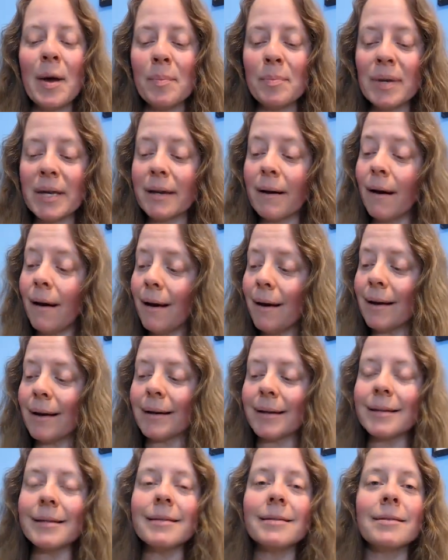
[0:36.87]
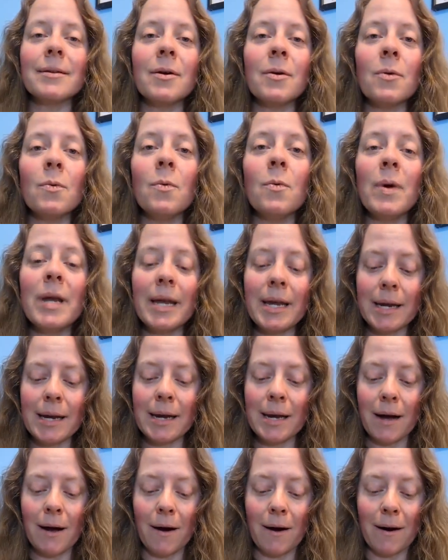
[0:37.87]
because we
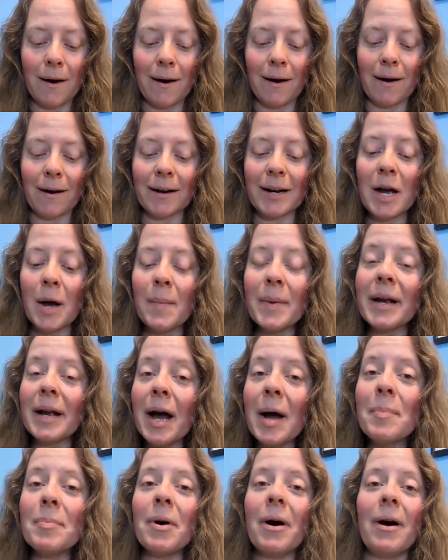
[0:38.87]
are coming up